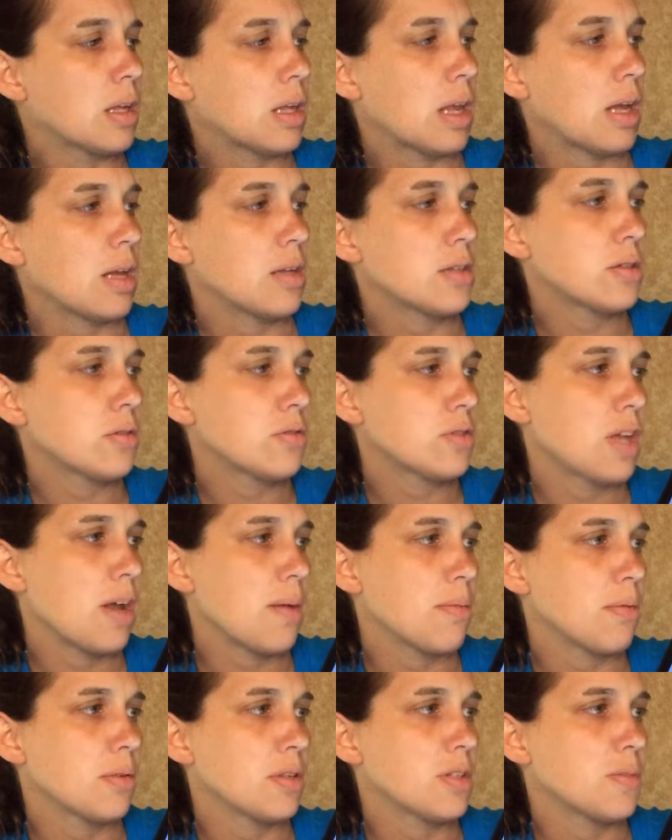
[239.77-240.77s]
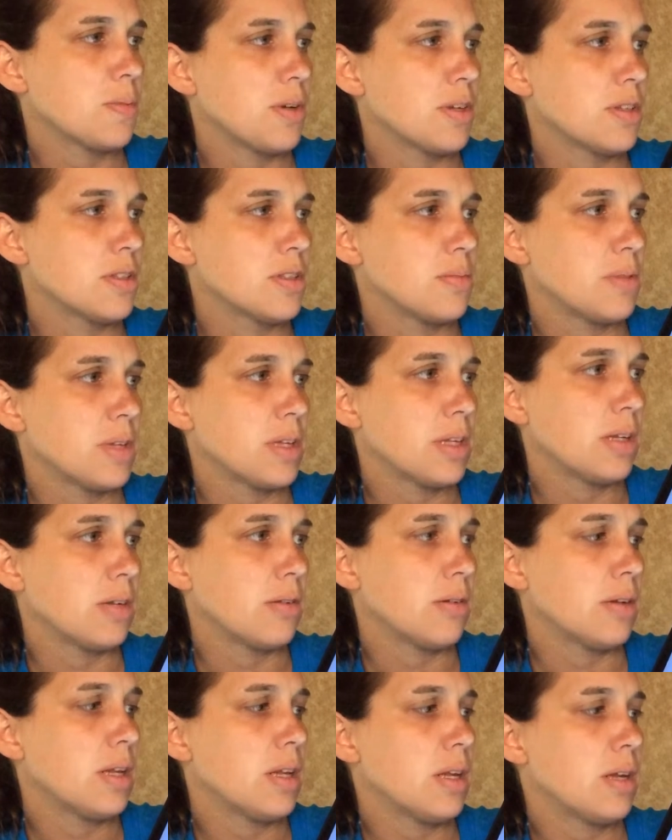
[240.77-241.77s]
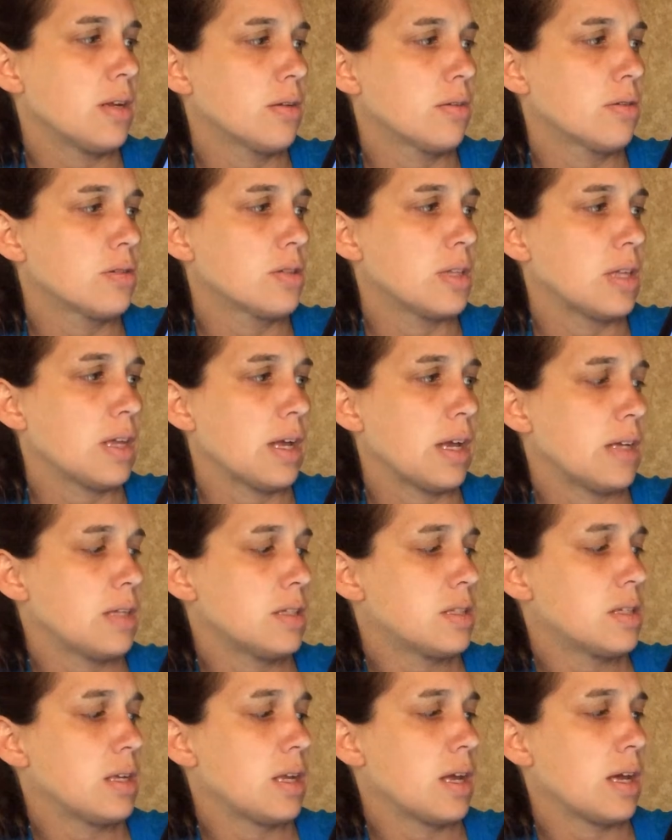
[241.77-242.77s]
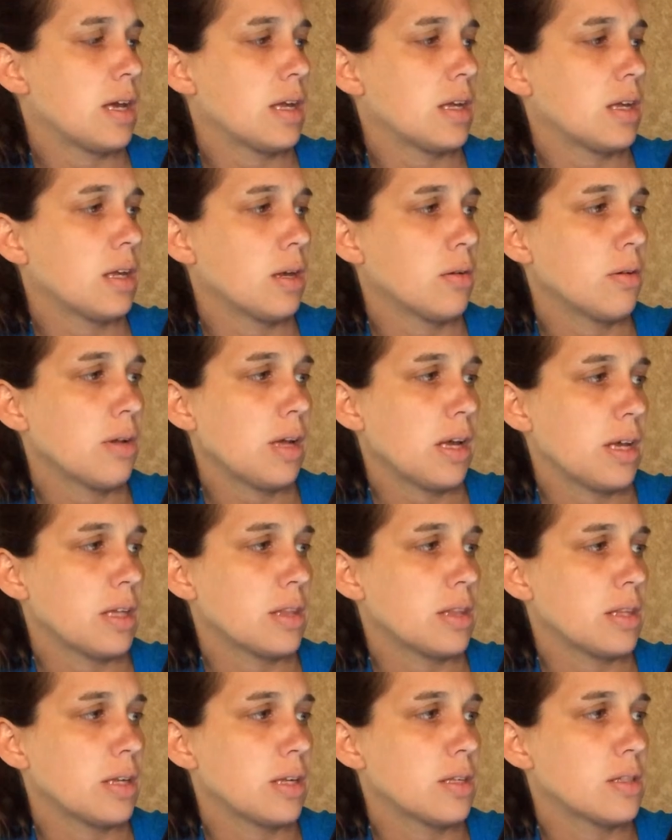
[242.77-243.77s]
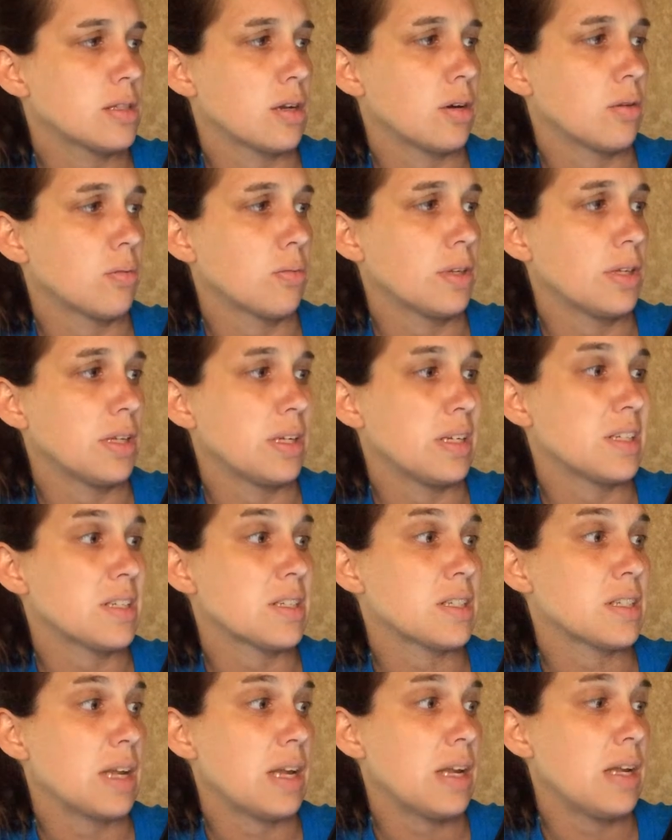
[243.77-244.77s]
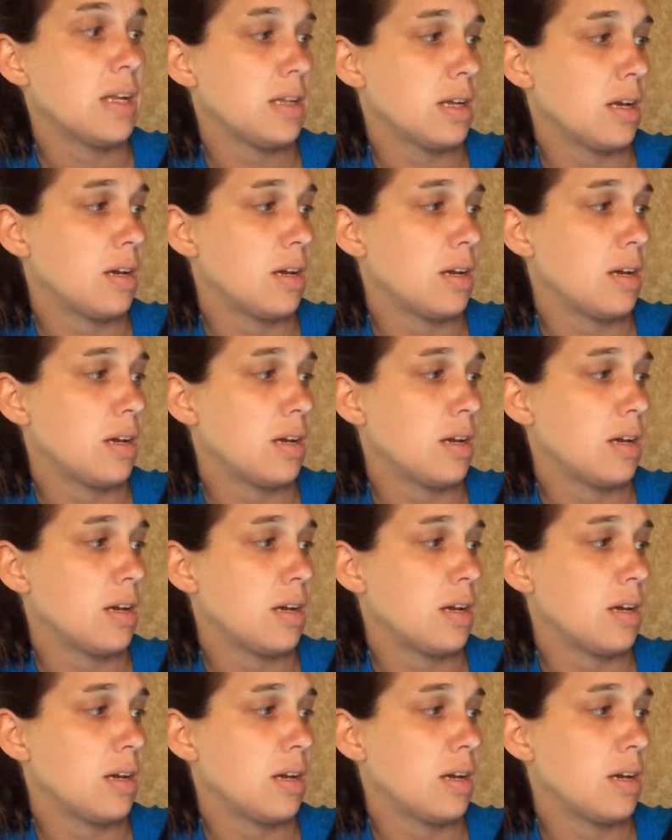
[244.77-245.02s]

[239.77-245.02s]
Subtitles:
Counselors have a responsibility to adhere to the ACA Code of Ethics, are willing to stand